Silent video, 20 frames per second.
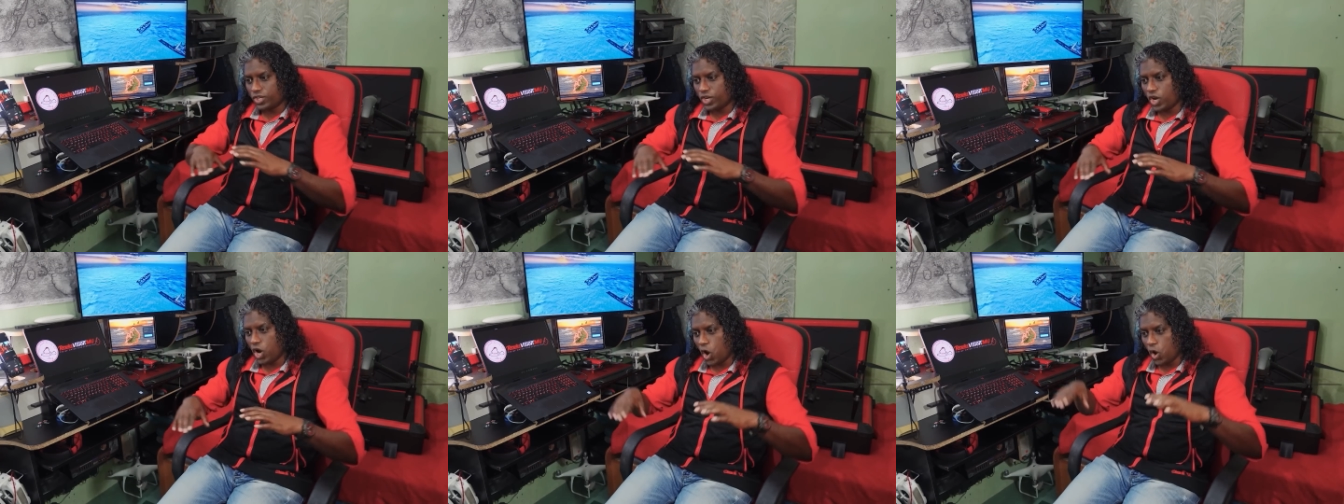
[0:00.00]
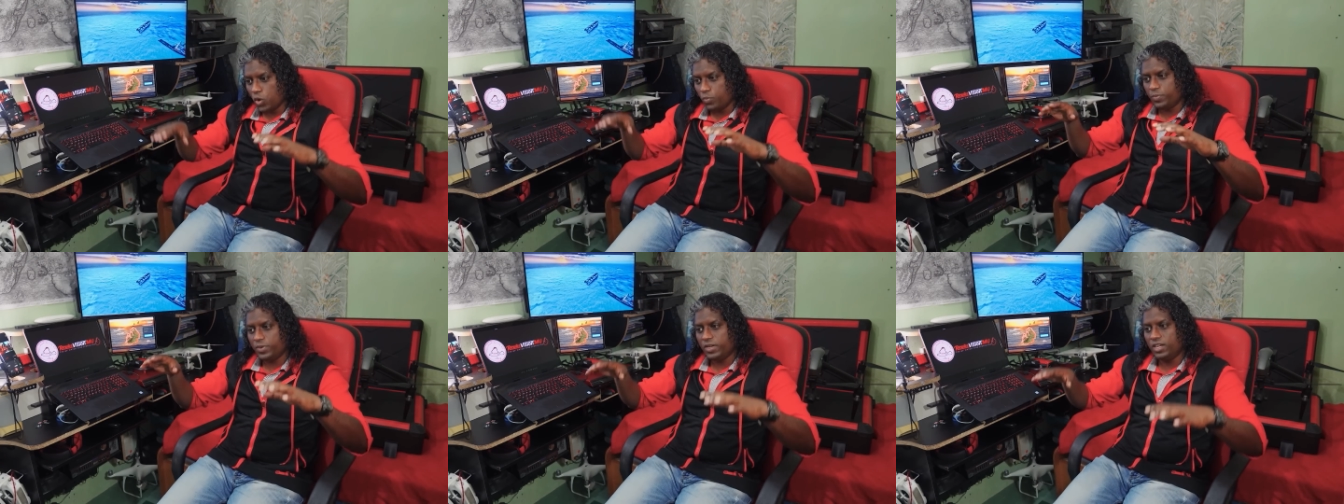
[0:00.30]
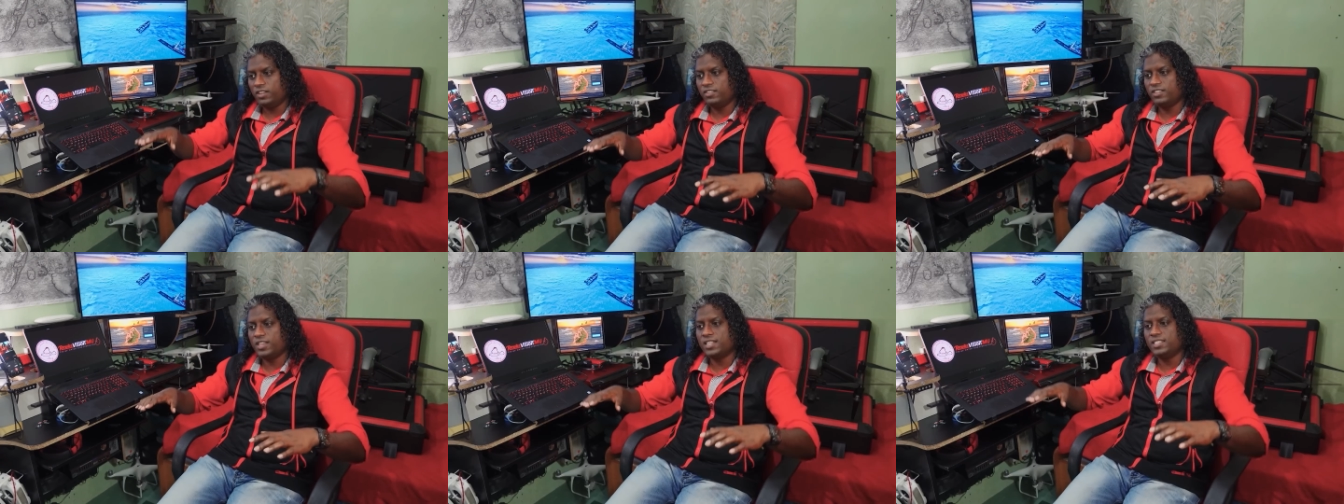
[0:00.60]

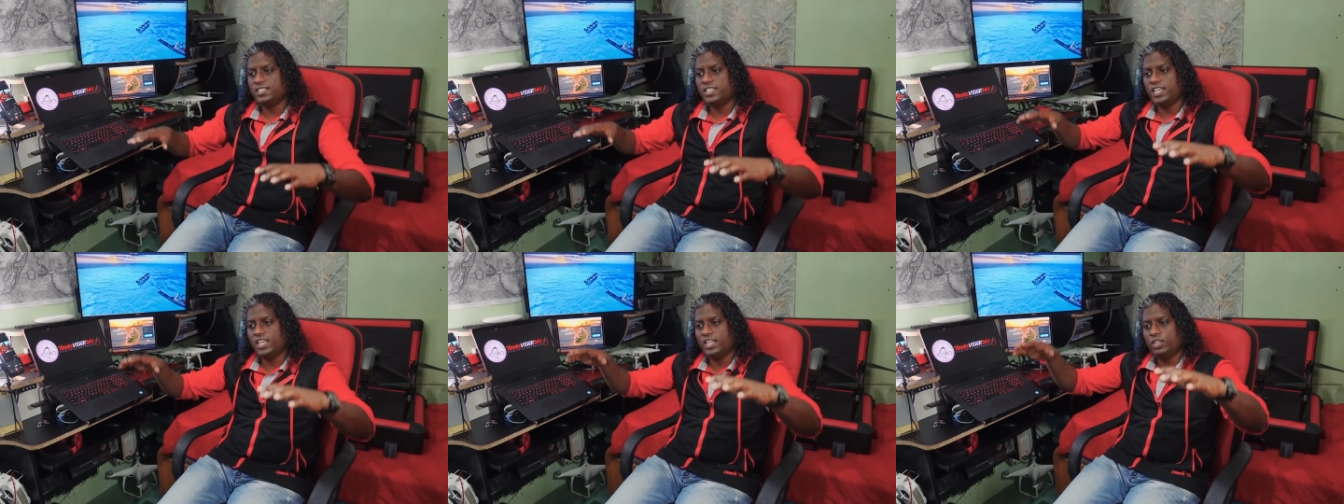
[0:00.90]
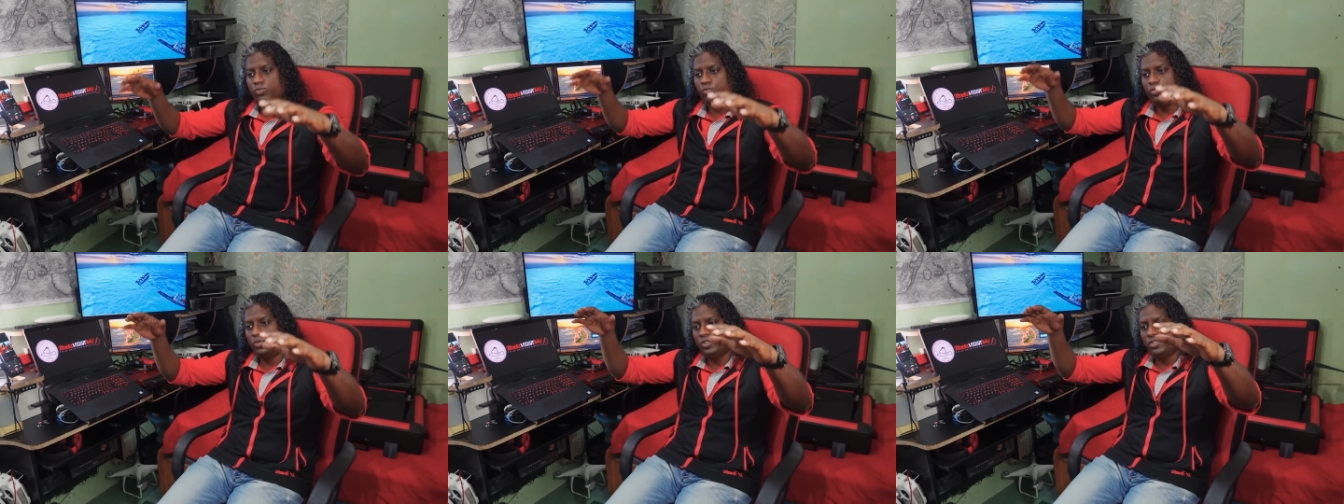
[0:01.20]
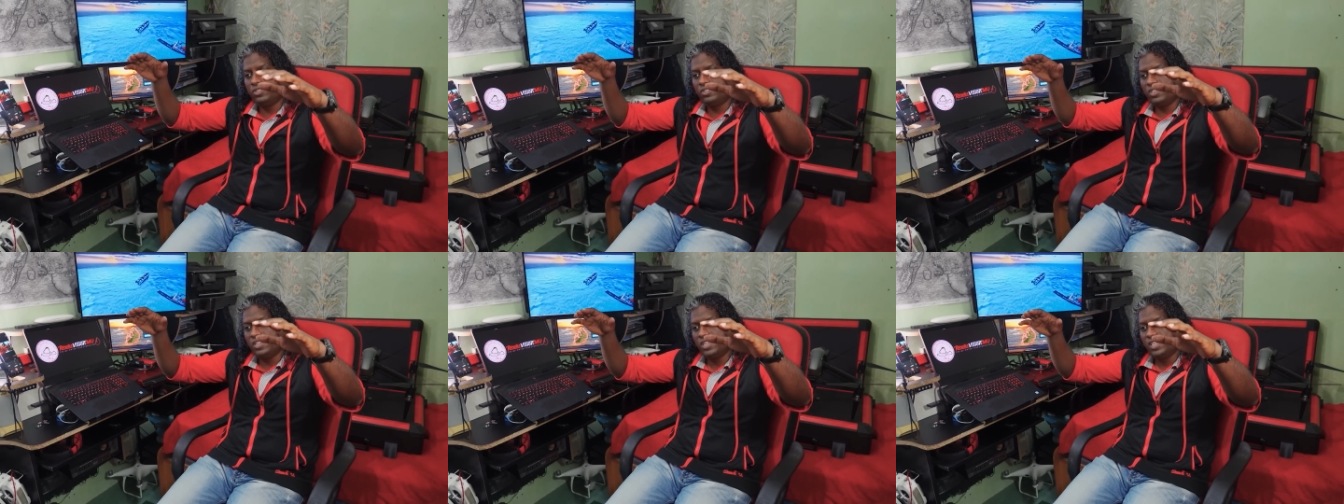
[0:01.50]
hoping that it would
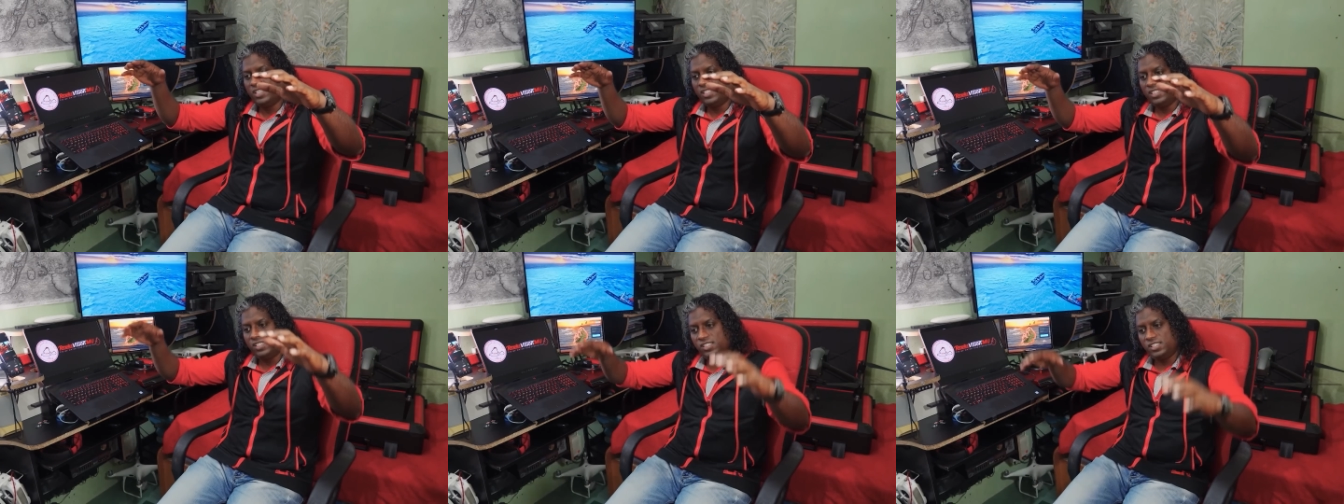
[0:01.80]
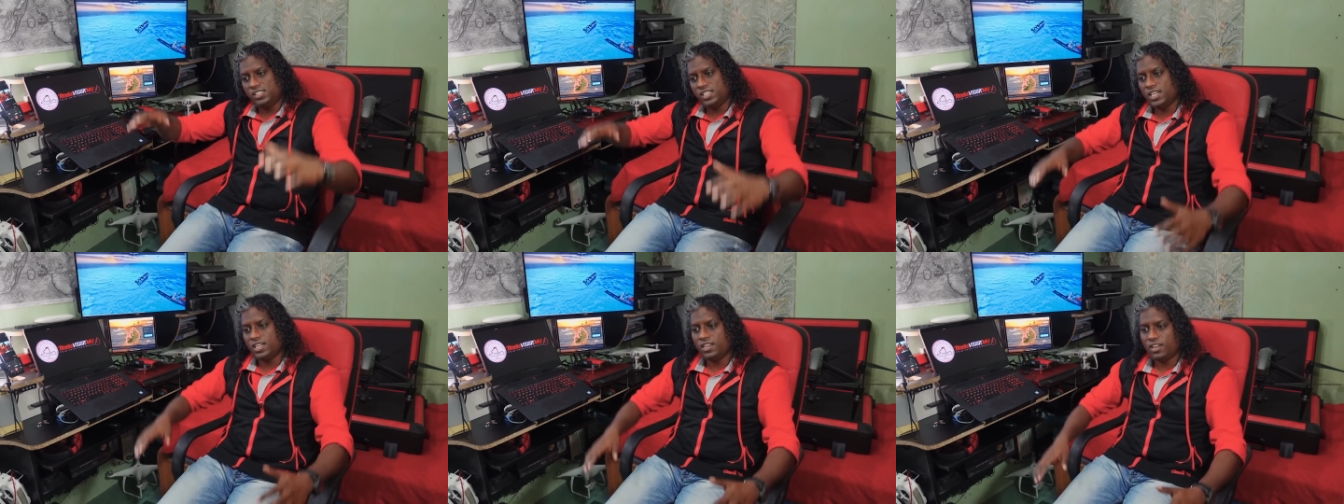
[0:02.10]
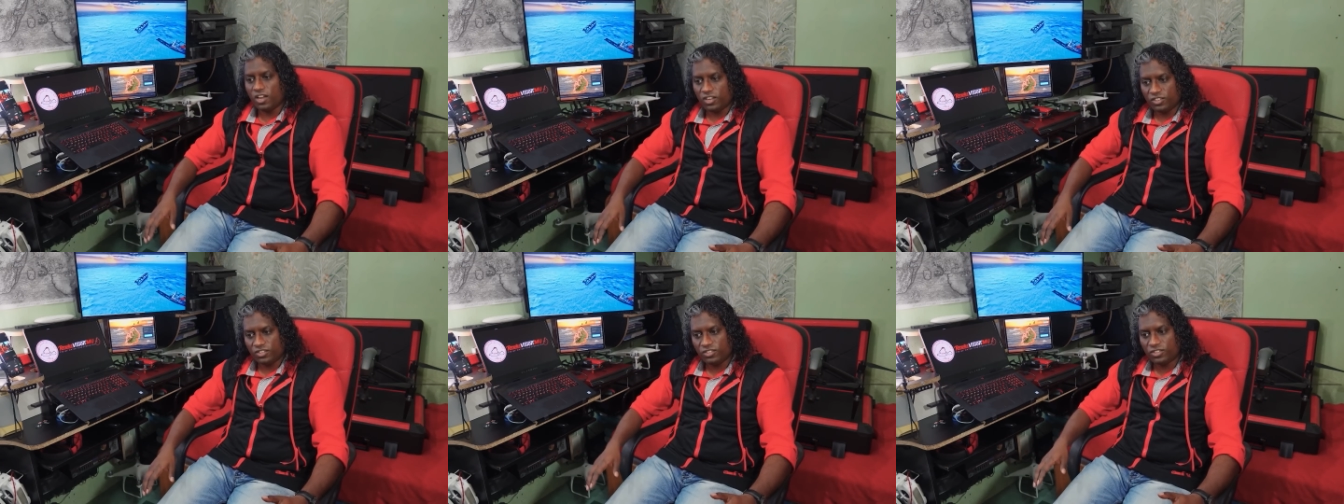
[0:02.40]
sink
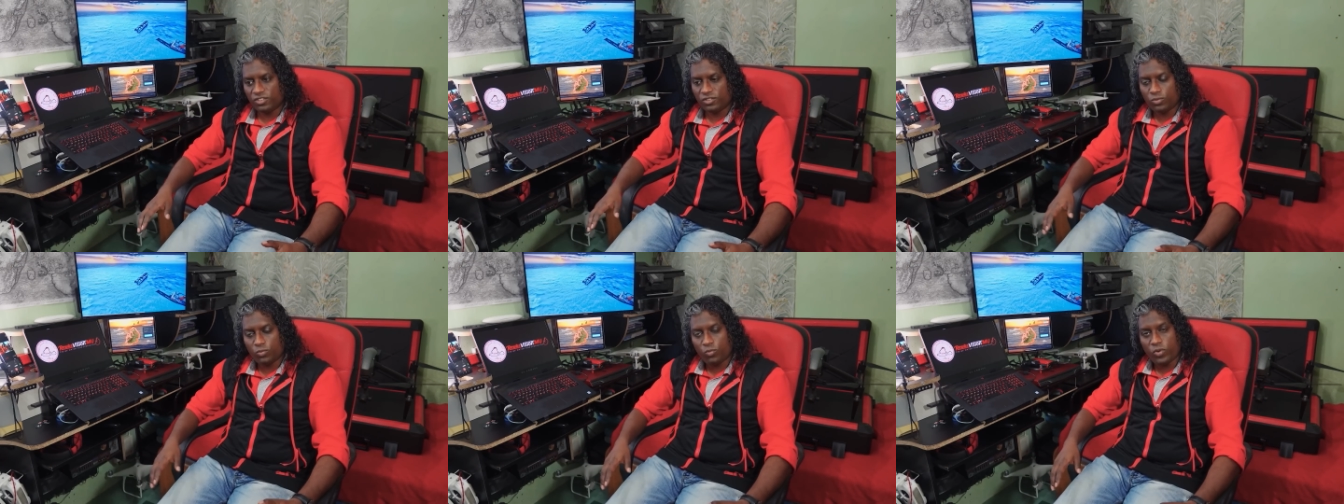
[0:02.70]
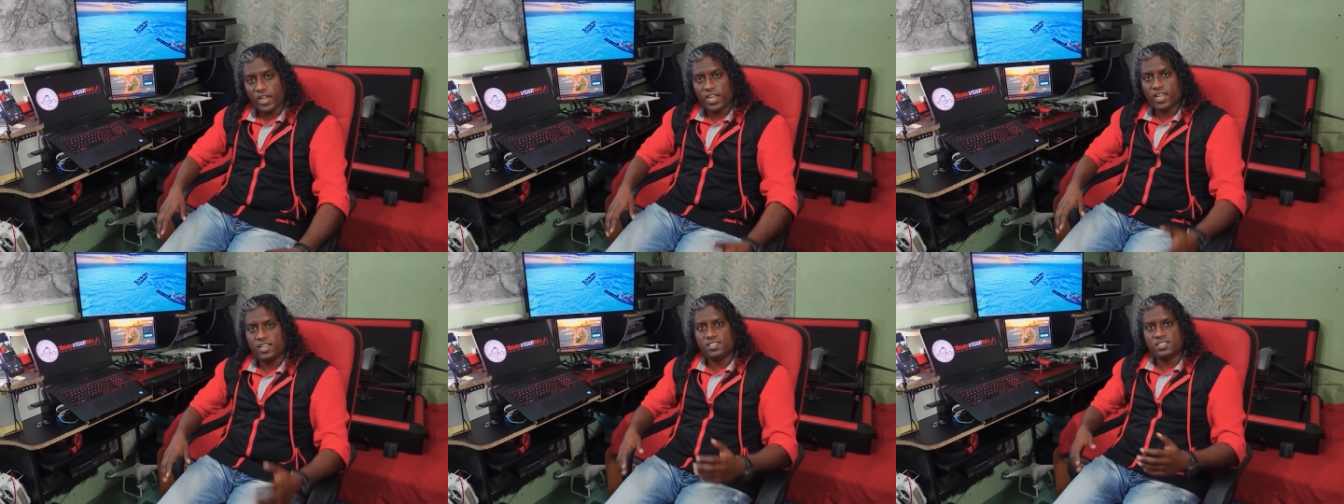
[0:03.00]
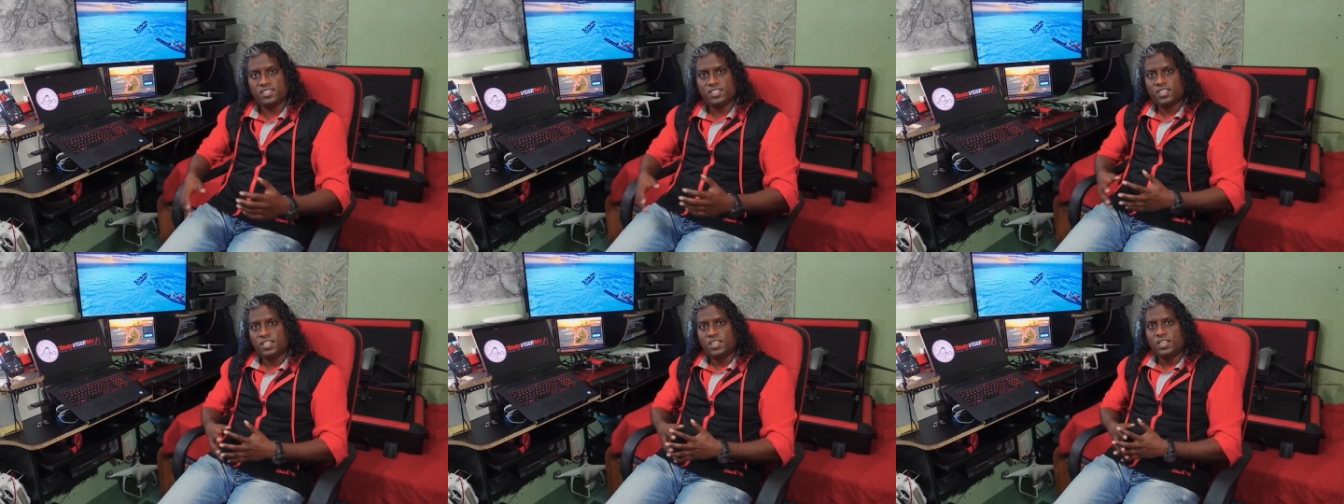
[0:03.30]
under the weight.